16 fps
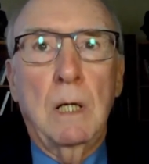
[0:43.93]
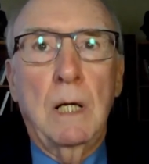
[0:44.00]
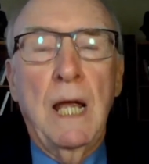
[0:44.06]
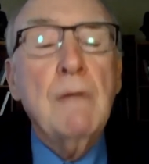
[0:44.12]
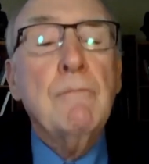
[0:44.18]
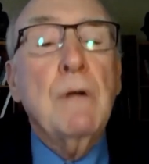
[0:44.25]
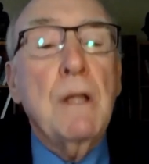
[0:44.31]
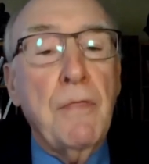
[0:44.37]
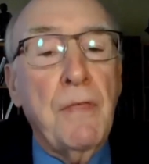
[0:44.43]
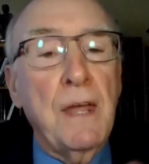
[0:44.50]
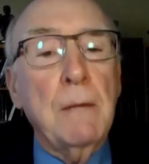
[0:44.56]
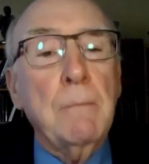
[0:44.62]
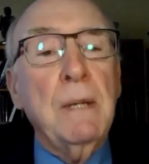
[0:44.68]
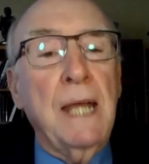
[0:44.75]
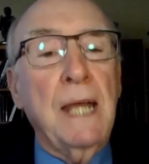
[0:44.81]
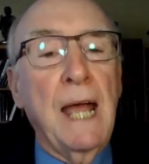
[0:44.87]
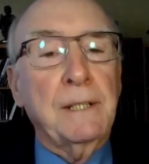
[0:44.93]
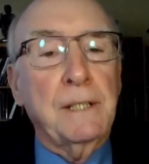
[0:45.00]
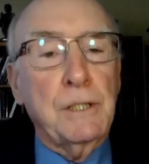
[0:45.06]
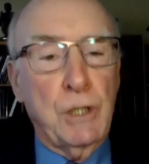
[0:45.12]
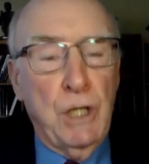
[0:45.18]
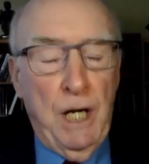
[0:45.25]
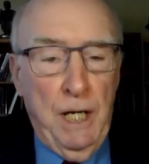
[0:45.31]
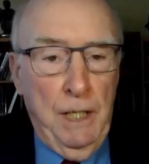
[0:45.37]
everything began to
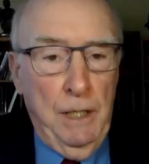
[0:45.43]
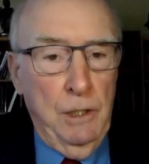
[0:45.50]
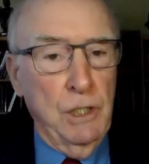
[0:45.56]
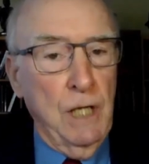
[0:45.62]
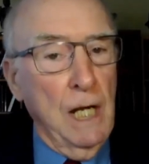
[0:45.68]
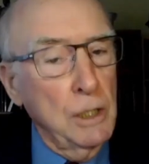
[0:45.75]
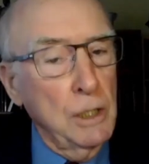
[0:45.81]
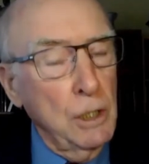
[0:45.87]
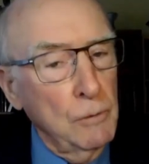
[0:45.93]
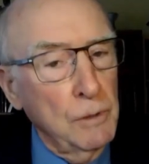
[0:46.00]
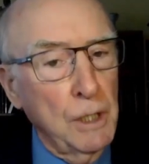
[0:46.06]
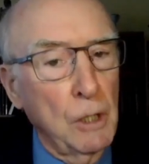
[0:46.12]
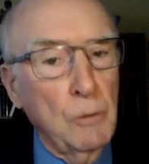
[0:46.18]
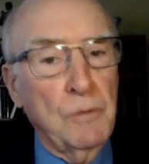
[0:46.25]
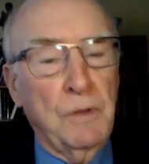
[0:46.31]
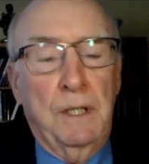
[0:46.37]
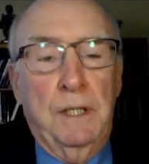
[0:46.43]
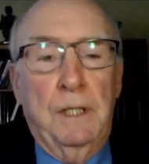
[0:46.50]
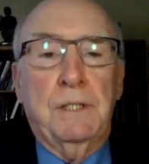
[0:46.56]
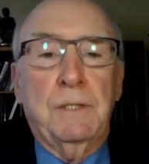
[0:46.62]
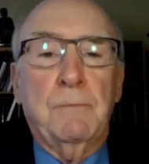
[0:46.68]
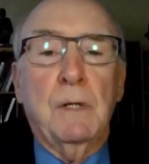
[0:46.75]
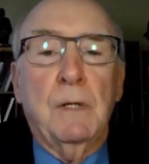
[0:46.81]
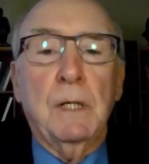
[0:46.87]
change. And you know
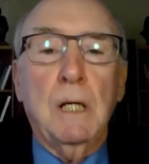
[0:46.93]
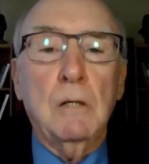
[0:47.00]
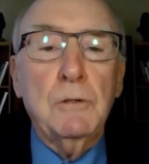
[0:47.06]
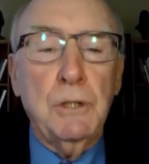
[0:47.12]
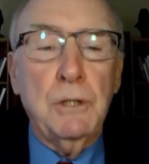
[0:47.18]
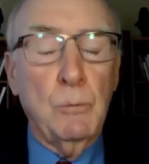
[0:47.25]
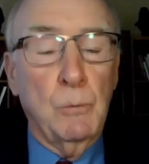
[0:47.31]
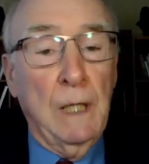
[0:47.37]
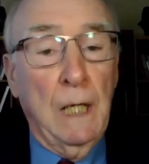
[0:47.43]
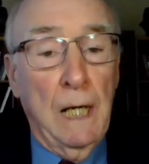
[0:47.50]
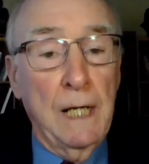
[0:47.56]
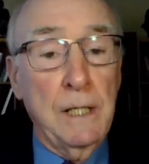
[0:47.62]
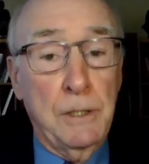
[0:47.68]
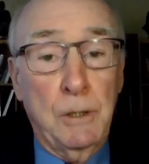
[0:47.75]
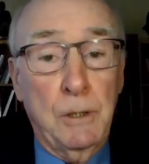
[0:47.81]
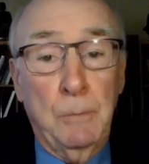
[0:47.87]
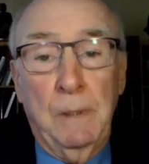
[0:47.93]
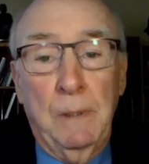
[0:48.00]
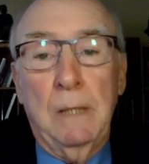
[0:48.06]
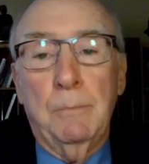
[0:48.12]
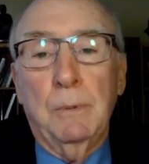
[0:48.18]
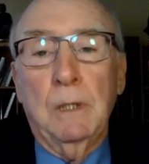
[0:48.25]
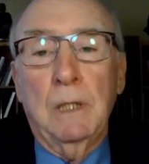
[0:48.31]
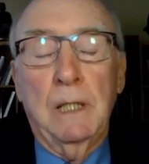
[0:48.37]
this because you relate to
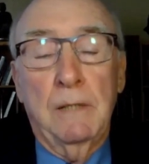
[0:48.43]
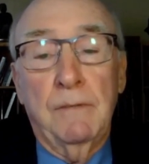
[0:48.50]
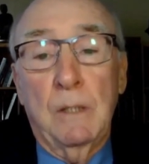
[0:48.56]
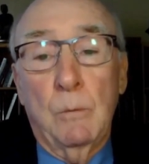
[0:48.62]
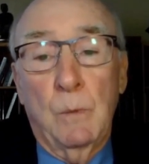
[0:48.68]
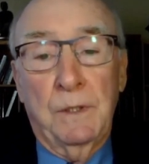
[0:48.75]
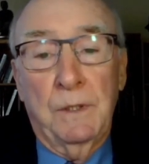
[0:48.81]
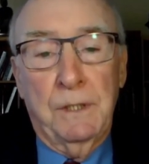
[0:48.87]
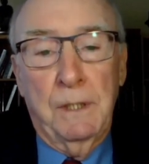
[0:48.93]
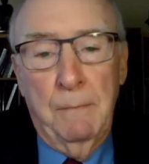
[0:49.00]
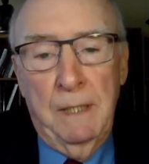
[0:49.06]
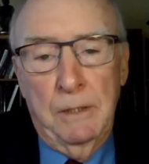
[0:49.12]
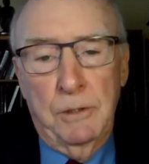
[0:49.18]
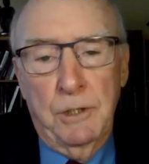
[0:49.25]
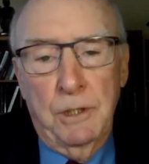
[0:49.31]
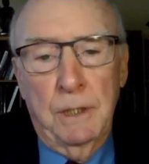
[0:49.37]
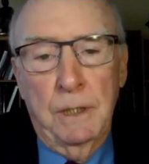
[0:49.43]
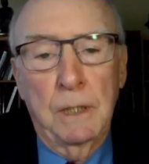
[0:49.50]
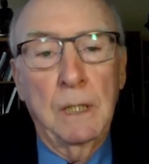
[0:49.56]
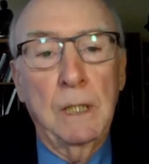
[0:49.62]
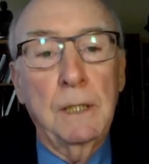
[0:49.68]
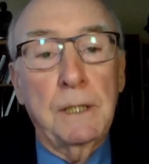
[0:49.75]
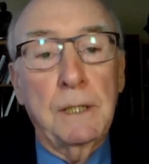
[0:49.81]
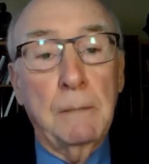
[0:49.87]
people living with dementia.
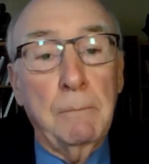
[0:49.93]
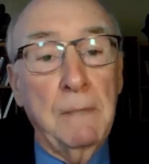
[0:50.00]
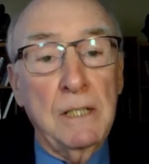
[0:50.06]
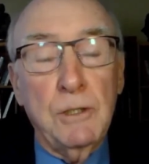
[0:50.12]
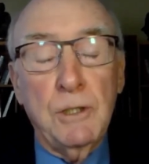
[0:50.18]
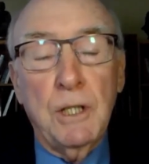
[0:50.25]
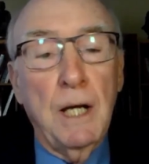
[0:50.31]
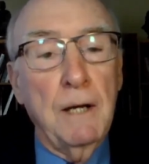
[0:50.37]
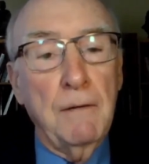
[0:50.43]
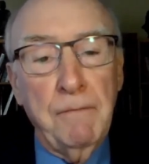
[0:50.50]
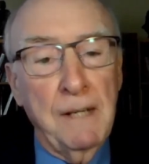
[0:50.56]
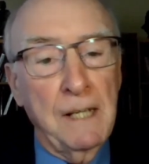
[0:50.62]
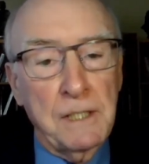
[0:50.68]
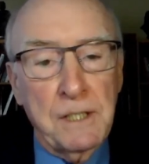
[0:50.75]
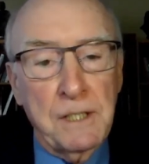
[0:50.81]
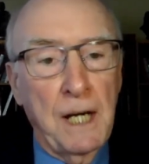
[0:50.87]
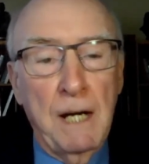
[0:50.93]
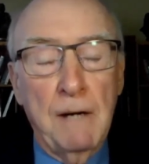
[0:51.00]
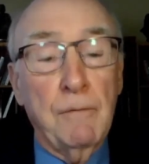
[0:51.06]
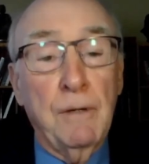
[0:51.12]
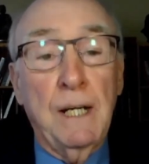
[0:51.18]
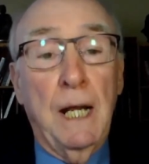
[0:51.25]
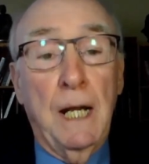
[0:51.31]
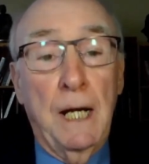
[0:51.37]
Dementia affects
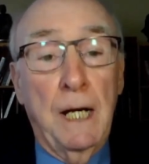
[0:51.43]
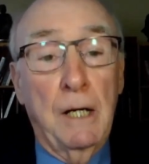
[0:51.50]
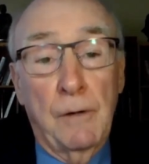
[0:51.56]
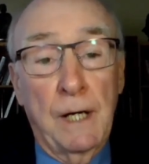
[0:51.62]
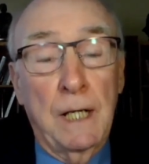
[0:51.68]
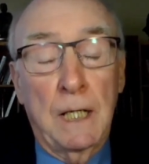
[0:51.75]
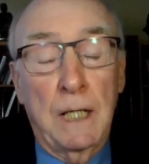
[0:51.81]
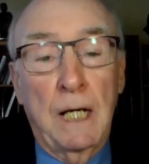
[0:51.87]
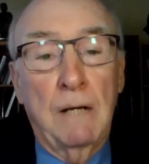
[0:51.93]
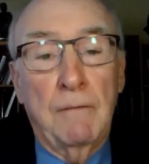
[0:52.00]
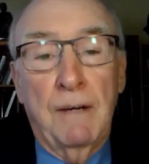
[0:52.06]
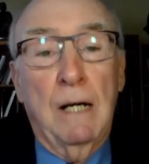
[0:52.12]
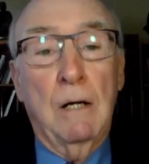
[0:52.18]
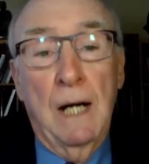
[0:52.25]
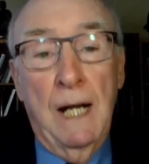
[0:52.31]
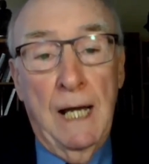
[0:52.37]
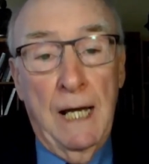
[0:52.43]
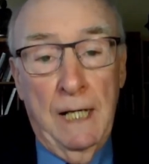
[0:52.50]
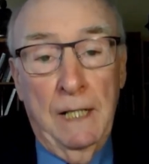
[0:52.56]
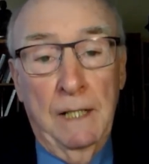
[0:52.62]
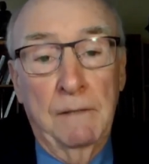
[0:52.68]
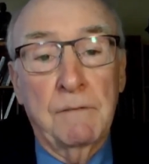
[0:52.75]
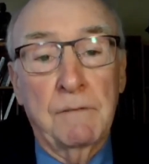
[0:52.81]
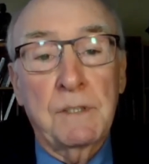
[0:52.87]
every area of our
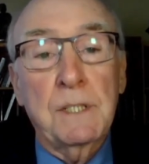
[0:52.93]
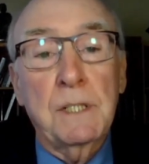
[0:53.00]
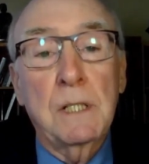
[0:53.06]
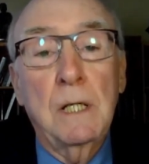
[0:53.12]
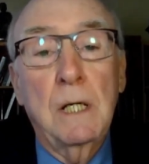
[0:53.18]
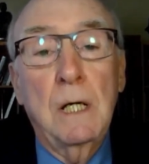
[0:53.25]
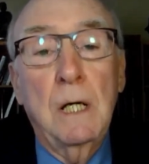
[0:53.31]
lives.